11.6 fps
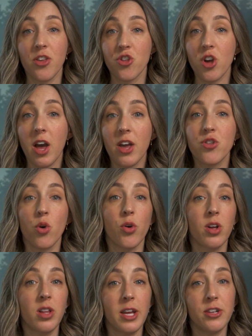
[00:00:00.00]
not judge or
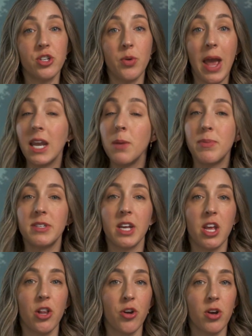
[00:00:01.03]
cling to any
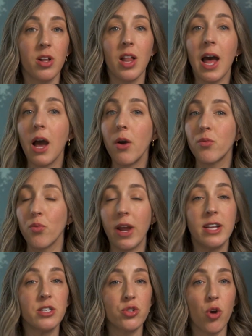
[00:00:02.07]
particular cloud,
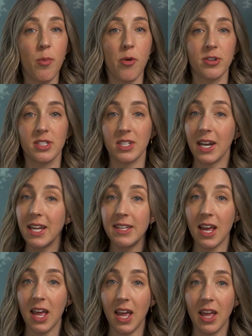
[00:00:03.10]
rainstorm, or sunny
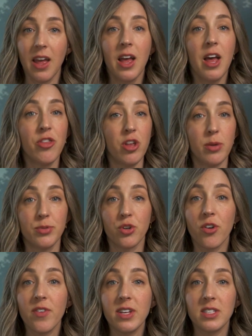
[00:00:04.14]
day, the
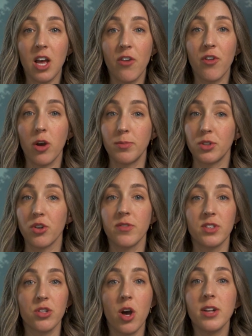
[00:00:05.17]
observing self
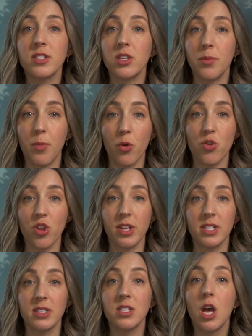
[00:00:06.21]
observes thoughts,
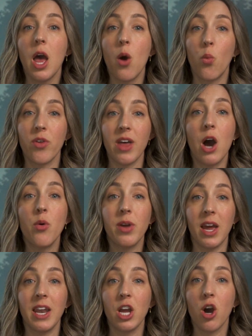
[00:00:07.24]
emotions without
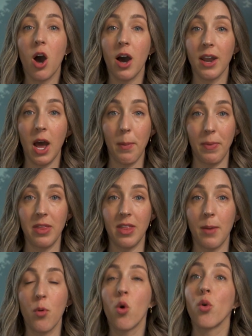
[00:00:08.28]
getting caught up in
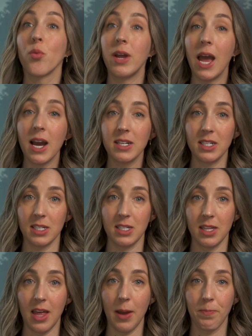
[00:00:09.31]
them or reacting
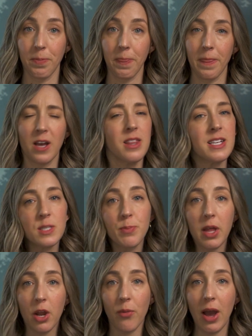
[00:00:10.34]
to them. Let's
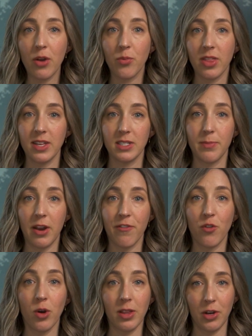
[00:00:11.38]
play around with this
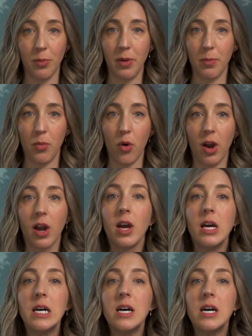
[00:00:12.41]
metaphor a little bit more.